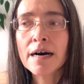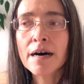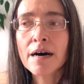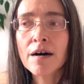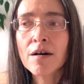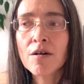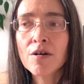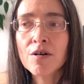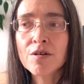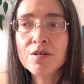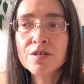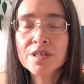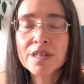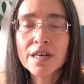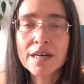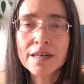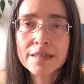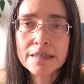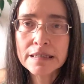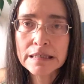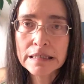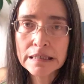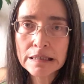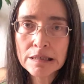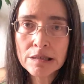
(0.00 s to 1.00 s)
are the
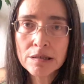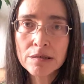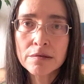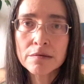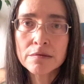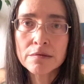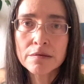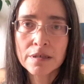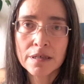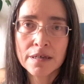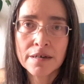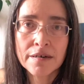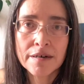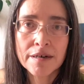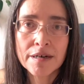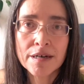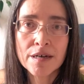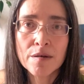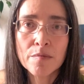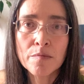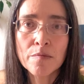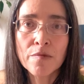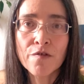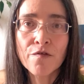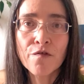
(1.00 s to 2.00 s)
ideal
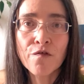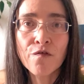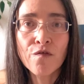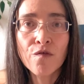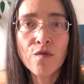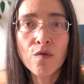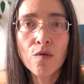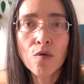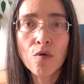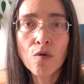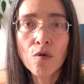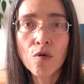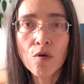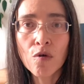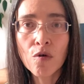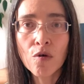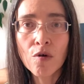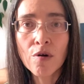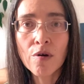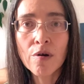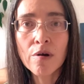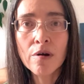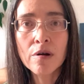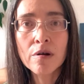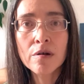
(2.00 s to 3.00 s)
time
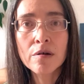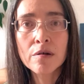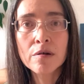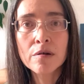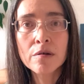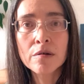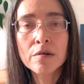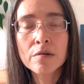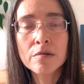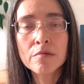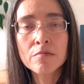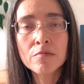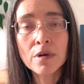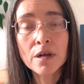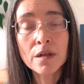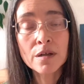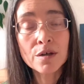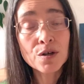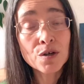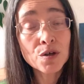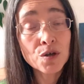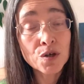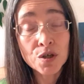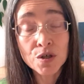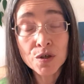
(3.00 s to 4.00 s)
for, well,
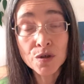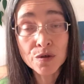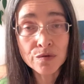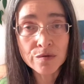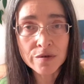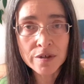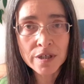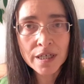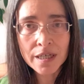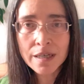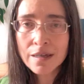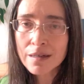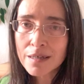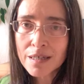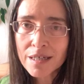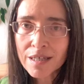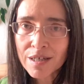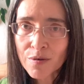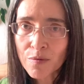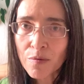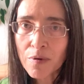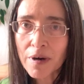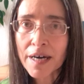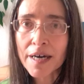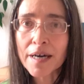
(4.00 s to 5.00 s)
cocooning in
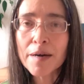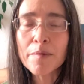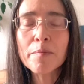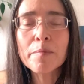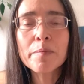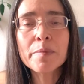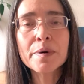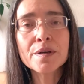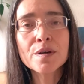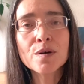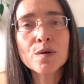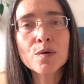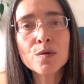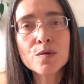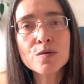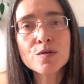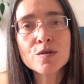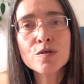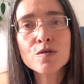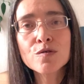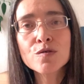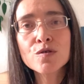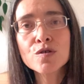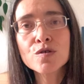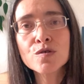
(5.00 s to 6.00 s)
a way, but
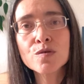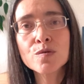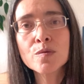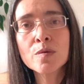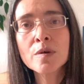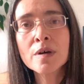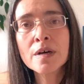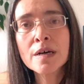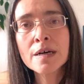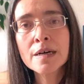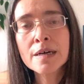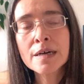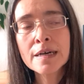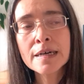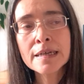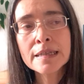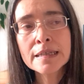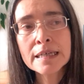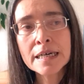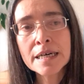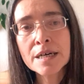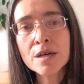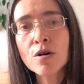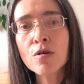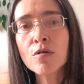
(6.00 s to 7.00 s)
also to
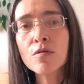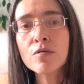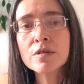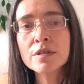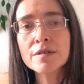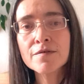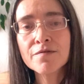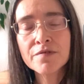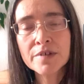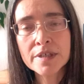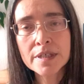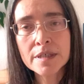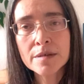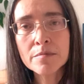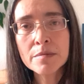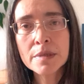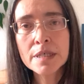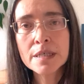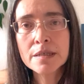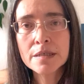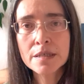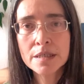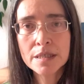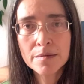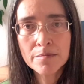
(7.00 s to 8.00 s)
take all the
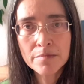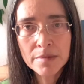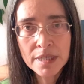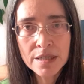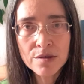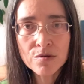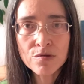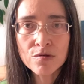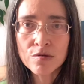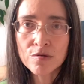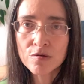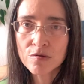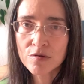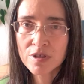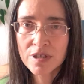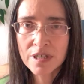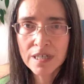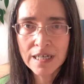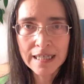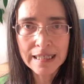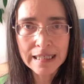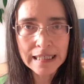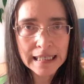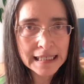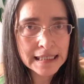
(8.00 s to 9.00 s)
vitamins, the minerals, the
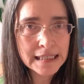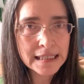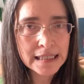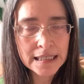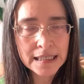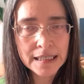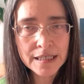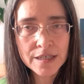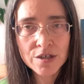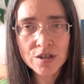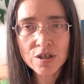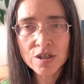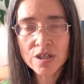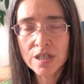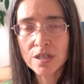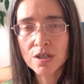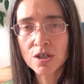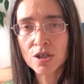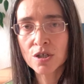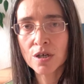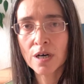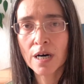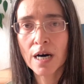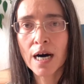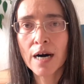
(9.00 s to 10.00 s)
elixirs that
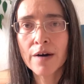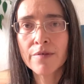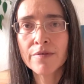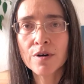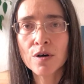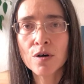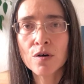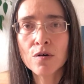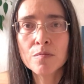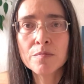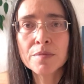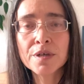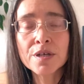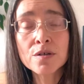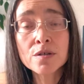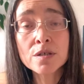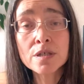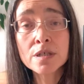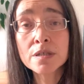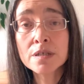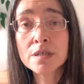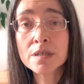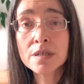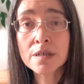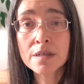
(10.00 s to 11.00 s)
you have at home, because
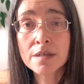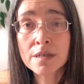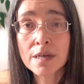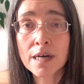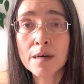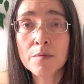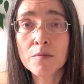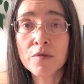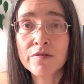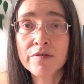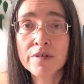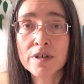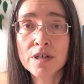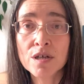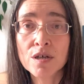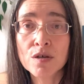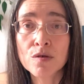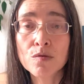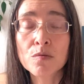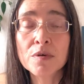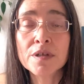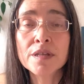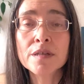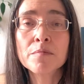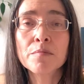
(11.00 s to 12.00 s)
it's the time of the year
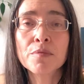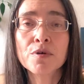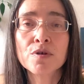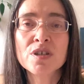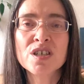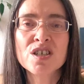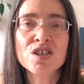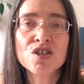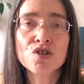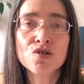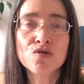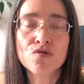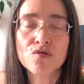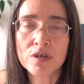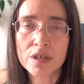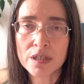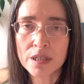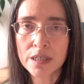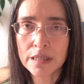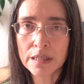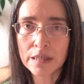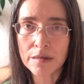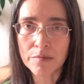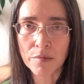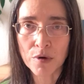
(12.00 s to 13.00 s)
where the body is
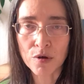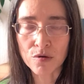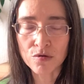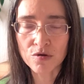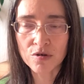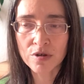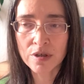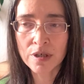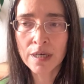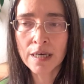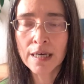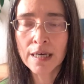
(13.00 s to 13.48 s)
struggling the most.